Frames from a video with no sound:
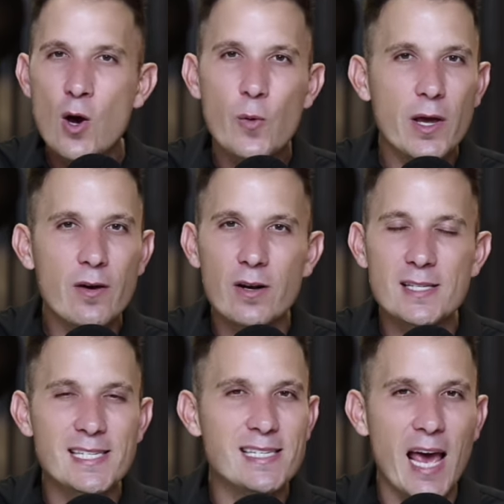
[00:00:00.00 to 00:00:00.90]
We couldn't
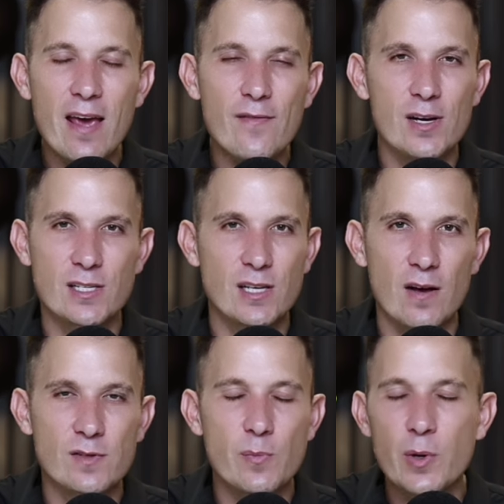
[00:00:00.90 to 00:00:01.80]
save
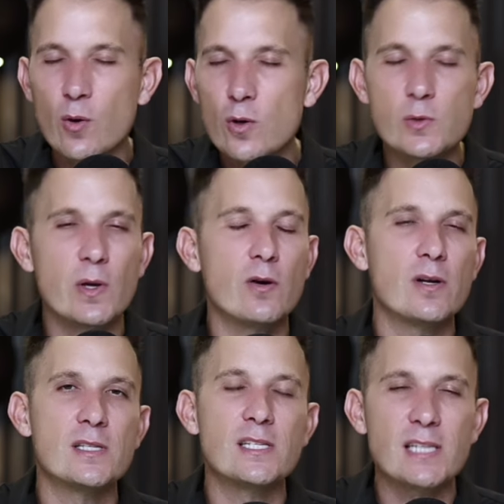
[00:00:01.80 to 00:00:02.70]
ourselves. And because we
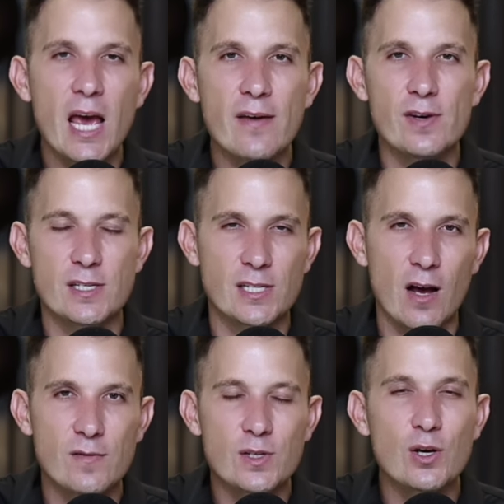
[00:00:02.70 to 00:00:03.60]
couldn't save
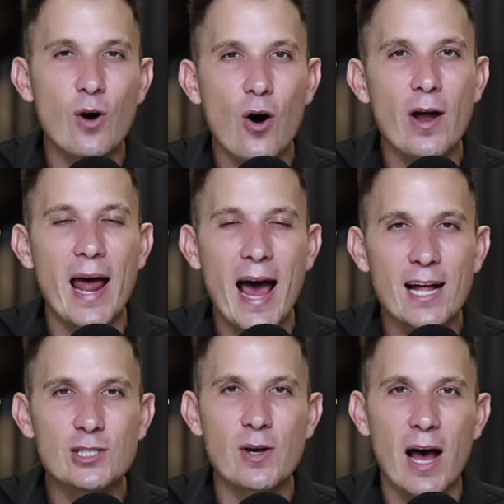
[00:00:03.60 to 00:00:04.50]
ourselves, God
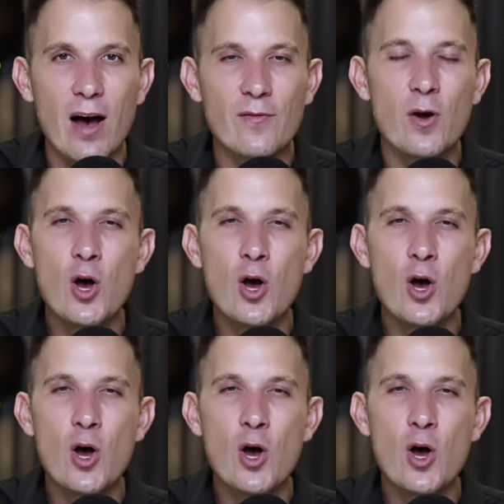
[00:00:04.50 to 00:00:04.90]
had to have